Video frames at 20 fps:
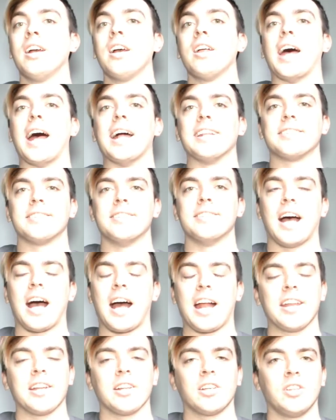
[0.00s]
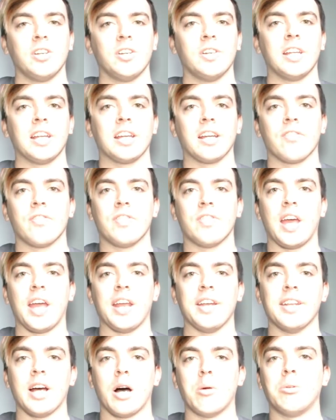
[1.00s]
That's not including if
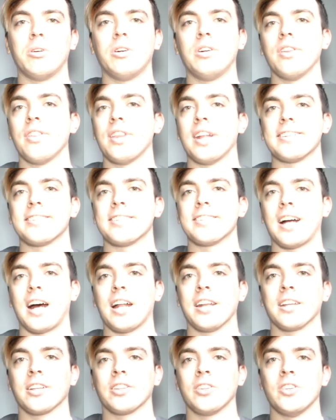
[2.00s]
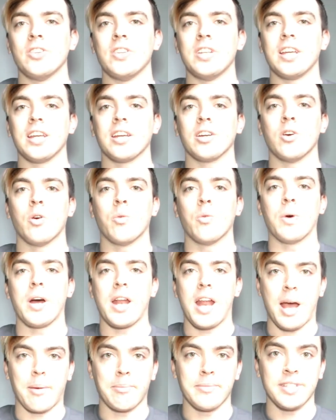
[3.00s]
they double, that's not including
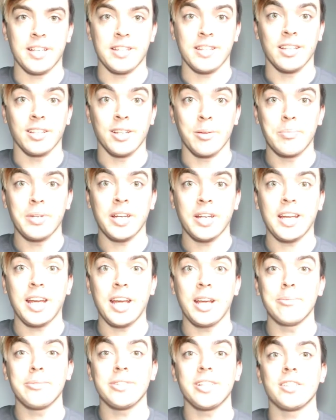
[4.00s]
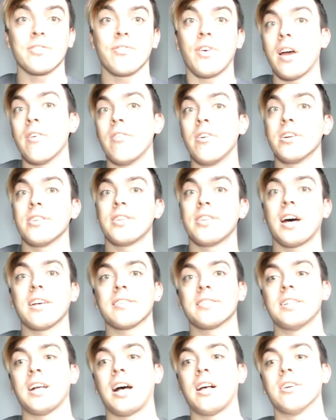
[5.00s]
what happens at the Olympic Games. That's
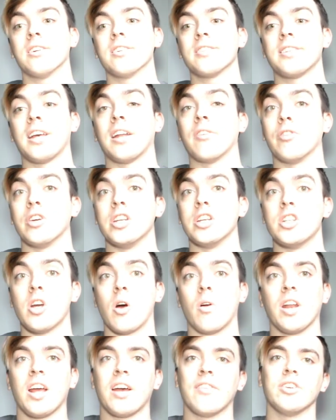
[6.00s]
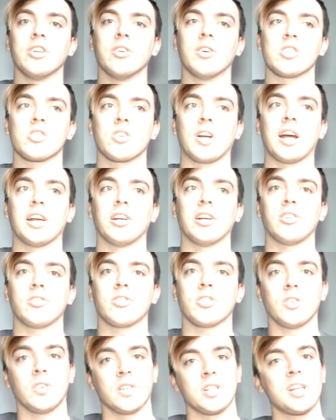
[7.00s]
$500,000 that if we don't have US trials
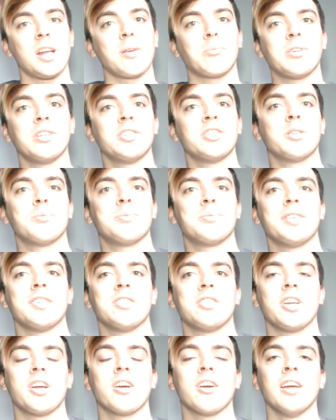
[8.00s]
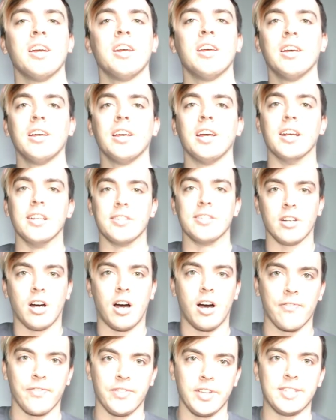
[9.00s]
or US championships this year, it's
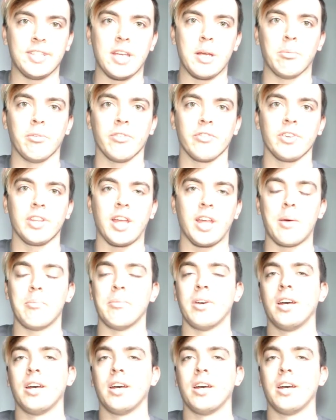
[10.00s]
off the table for them.